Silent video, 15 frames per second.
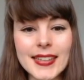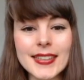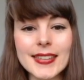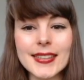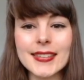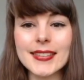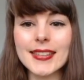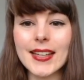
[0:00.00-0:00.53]

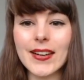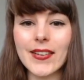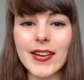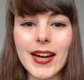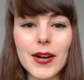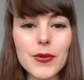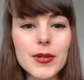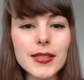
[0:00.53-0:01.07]
So,
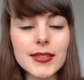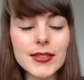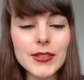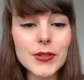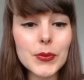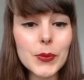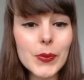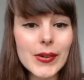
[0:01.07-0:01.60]
I
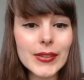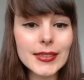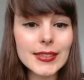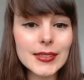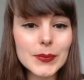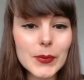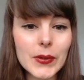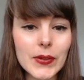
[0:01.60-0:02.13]
resume once
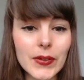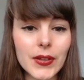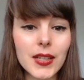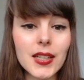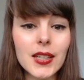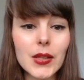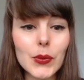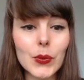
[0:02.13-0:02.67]
more.
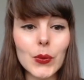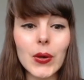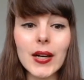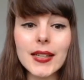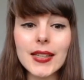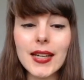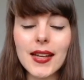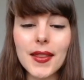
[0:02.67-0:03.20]

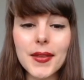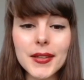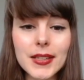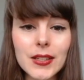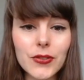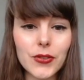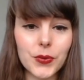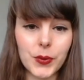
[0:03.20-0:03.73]
What are the
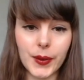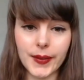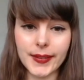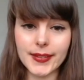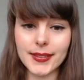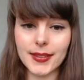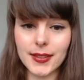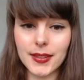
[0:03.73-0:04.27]

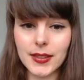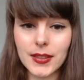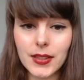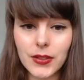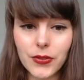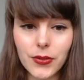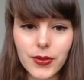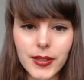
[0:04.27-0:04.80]
differences? The
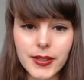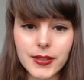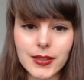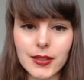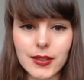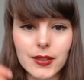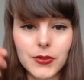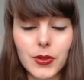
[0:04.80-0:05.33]

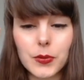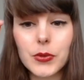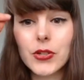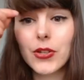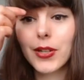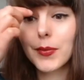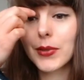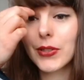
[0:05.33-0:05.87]
differences from
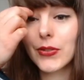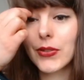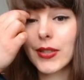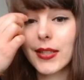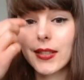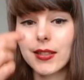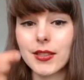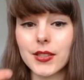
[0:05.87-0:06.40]
German to
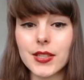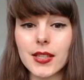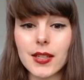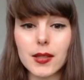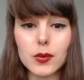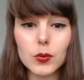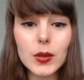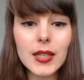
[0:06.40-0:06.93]
English,
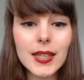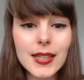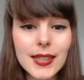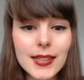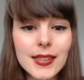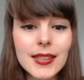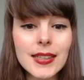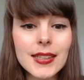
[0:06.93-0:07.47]
as we
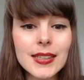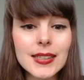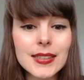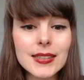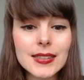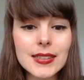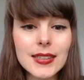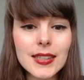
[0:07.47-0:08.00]
can
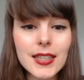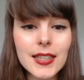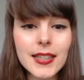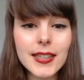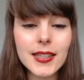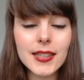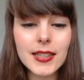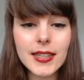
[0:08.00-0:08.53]
see
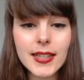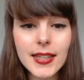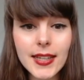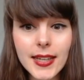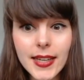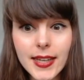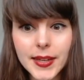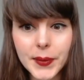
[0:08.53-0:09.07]
clearly
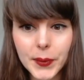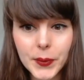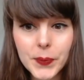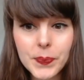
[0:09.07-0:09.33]
here.